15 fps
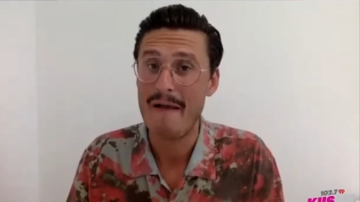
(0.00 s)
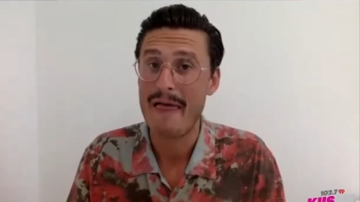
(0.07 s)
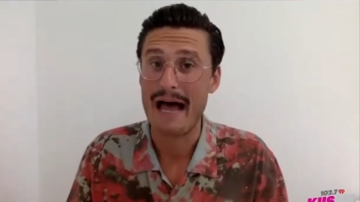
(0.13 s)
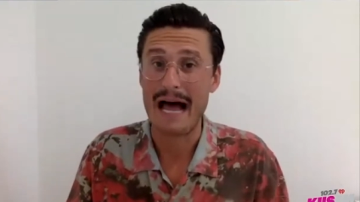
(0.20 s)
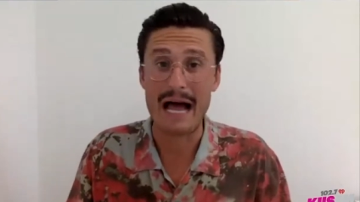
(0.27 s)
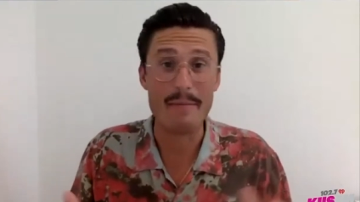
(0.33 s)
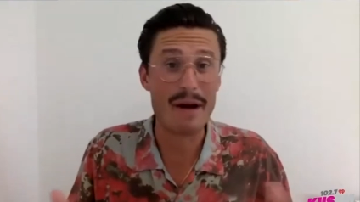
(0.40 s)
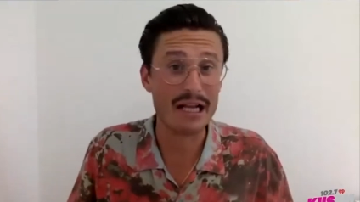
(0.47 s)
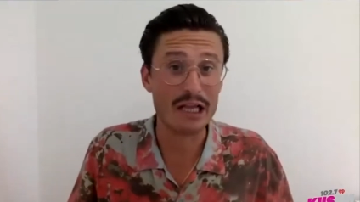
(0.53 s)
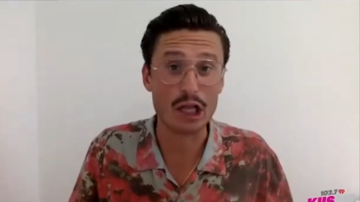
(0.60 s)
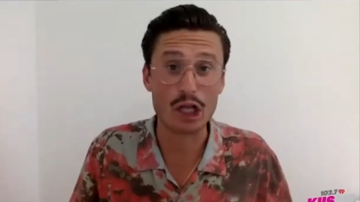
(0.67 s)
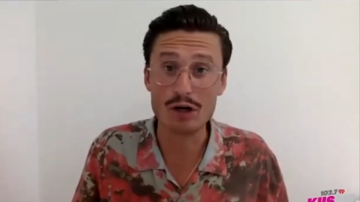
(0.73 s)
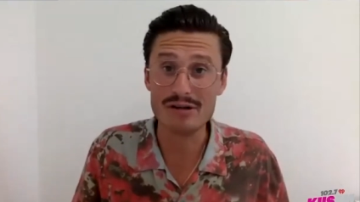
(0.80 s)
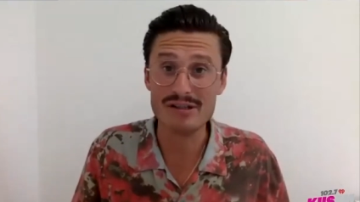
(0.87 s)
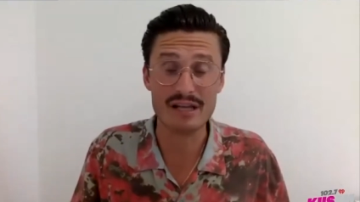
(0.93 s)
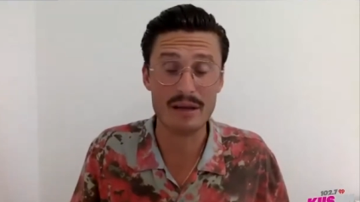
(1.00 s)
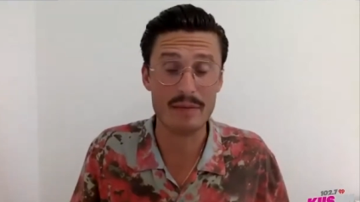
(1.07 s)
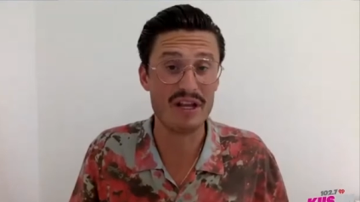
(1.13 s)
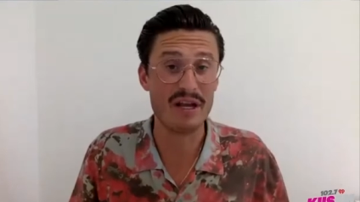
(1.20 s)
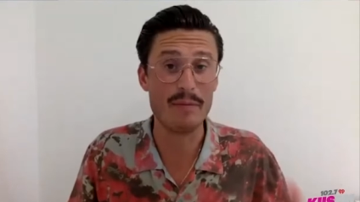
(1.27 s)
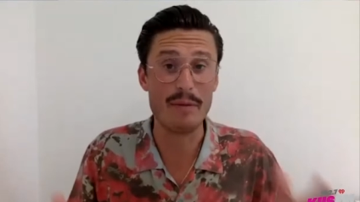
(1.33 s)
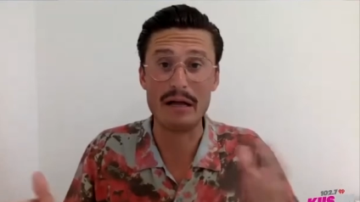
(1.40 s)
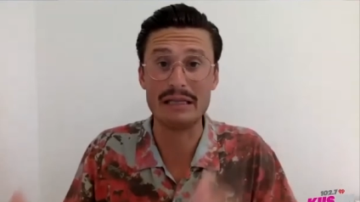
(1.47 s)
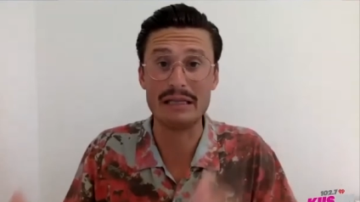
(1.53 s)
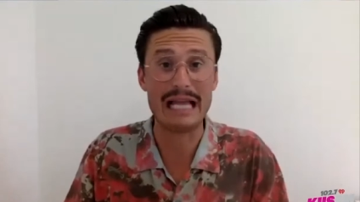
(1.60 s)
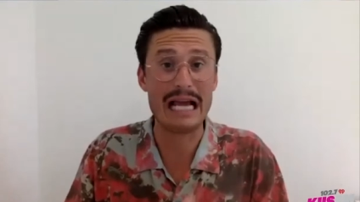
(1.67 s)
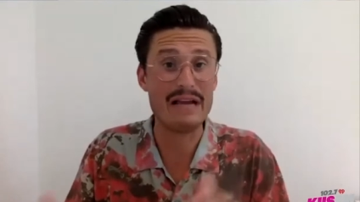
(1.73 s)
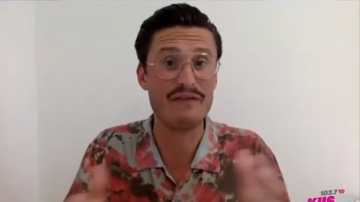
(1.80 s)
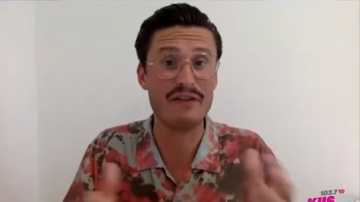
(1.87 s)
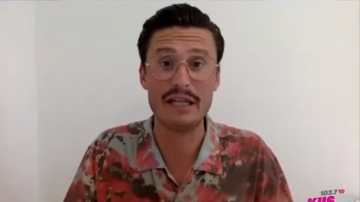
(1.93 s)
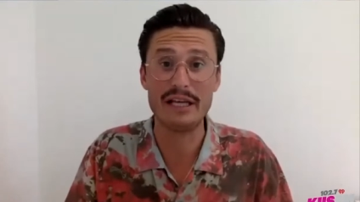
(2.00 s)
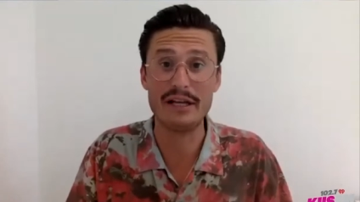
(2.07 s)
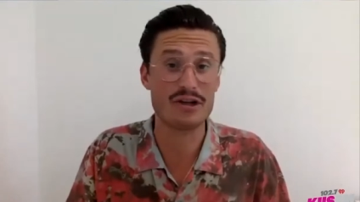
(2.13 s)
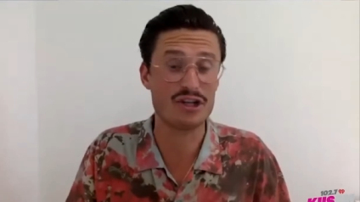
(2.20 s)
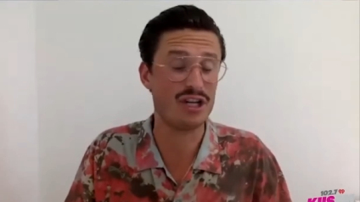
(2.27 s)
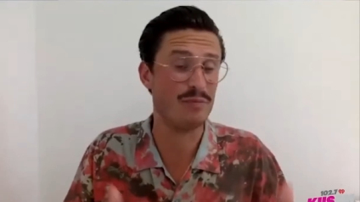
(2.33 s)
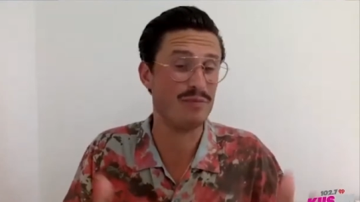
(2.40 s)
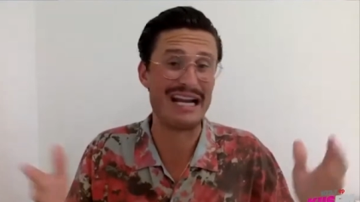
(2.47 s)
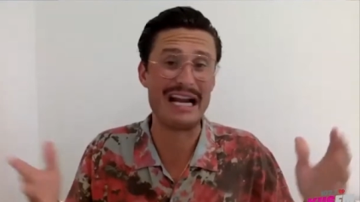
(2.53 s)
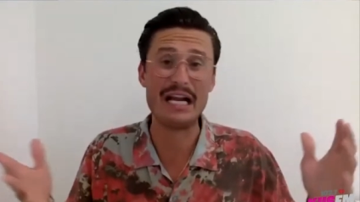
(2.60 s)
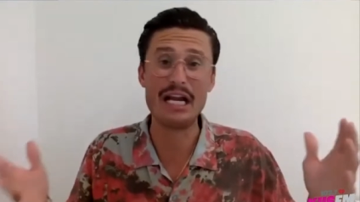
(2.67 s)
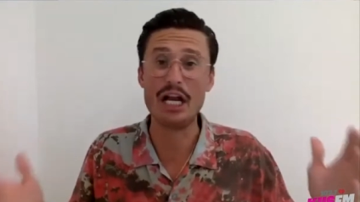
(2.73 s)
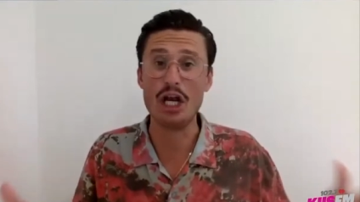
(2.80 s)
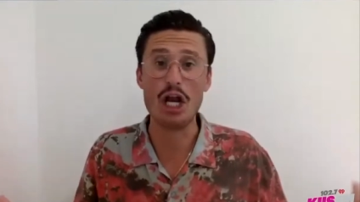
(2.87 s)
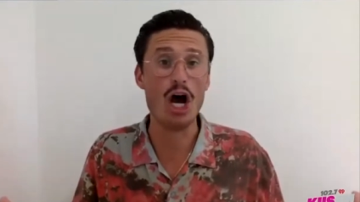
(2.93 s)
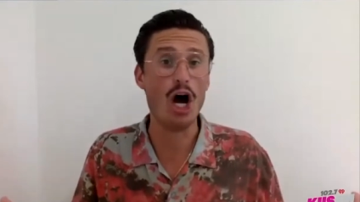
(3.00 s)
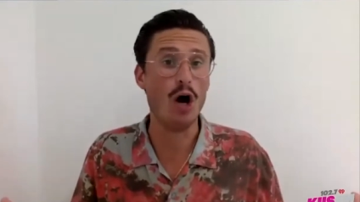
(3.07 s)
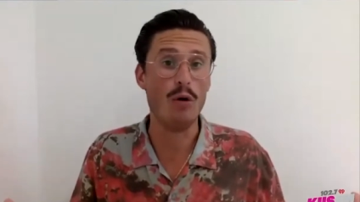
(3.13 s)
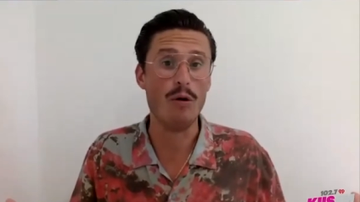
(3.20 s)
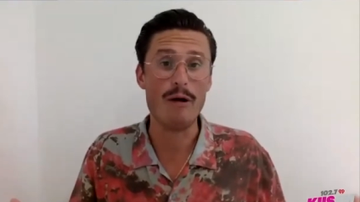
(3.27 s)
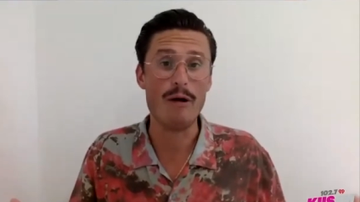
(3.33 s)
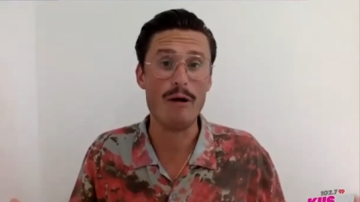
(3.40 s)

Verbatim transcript: I might learn something about life and leadership that I didn't know.